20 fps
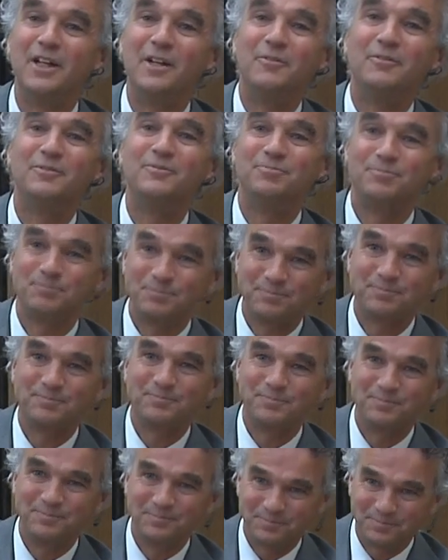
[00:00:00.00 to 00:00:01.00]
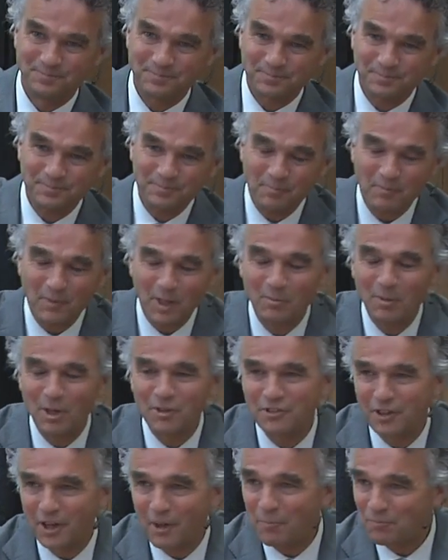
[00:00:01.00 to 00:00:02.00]
yeah.
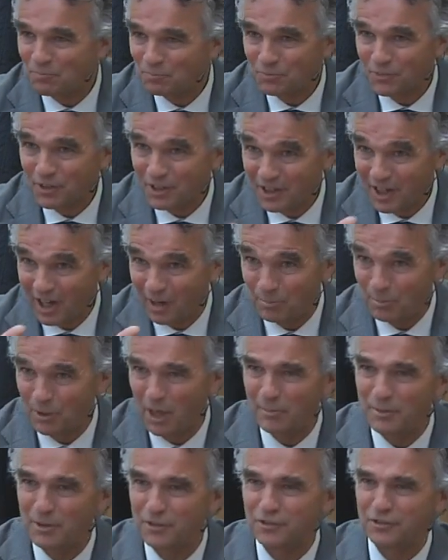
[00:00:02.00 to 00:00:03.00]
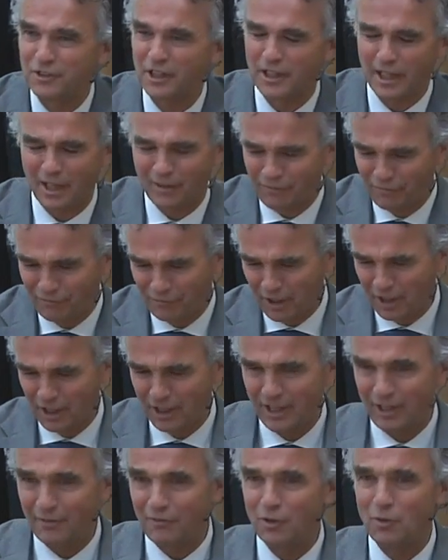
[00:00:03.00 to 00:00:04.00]
But uh, our Prime Minister said, I
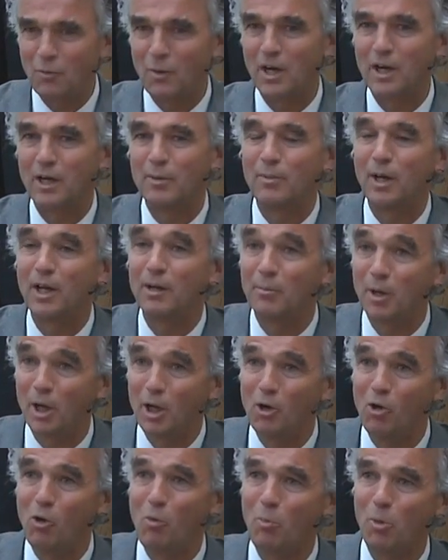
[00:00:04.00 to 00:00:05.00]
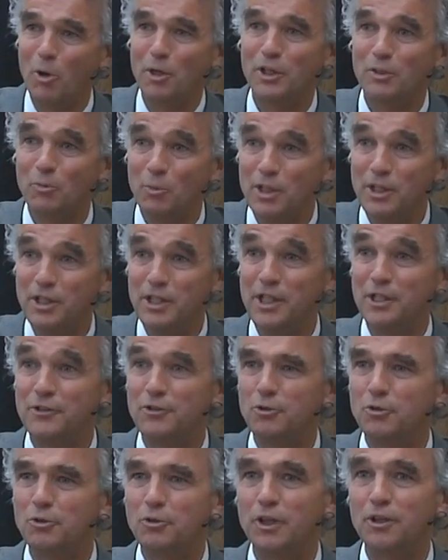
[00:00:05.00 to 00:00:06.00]
feel it everywhere in my, my whole body. We
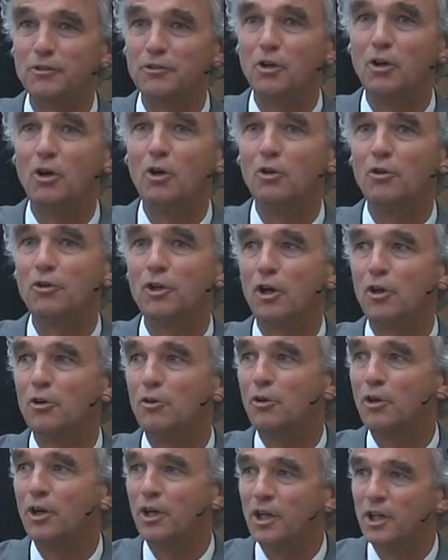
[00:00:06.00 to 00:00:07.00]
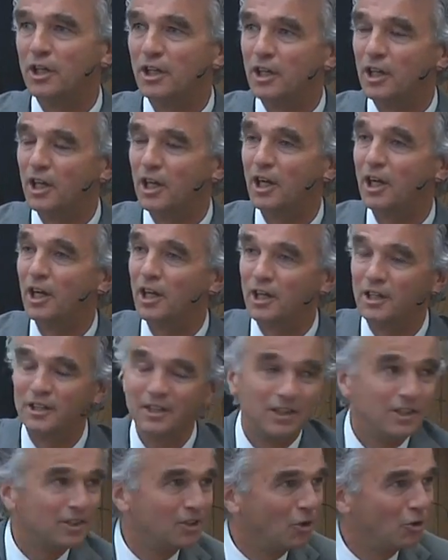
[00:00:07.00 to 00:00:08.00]
need to do this, although
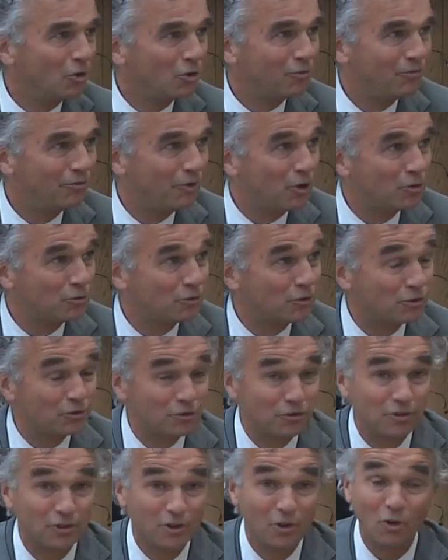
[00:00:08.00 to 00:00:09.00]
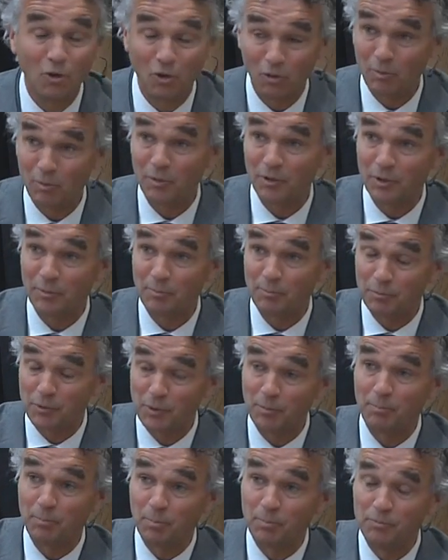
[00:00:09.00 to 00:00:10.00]
uh, all voters, all the,
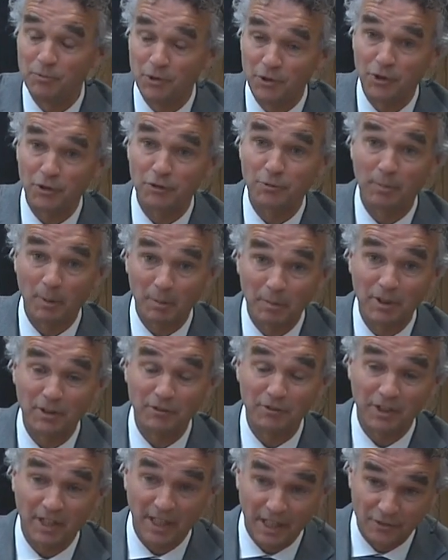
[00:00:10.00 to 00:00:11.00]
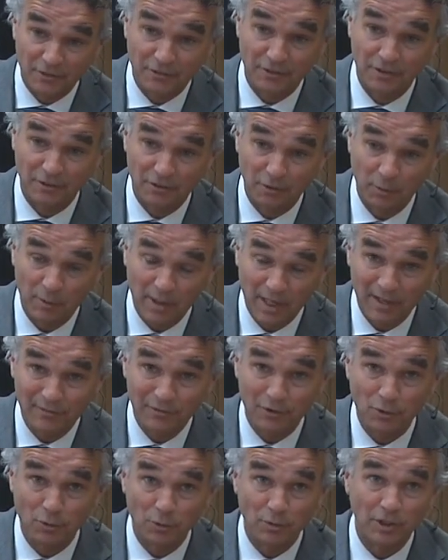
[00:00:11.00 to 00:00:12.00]
the, the Dutch public is against this. So we
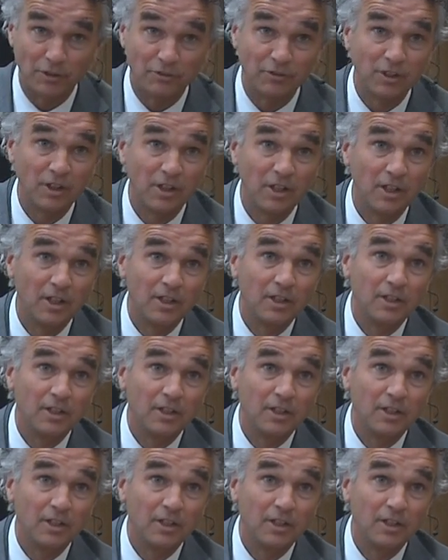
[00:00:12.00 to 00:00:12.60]
have to do this.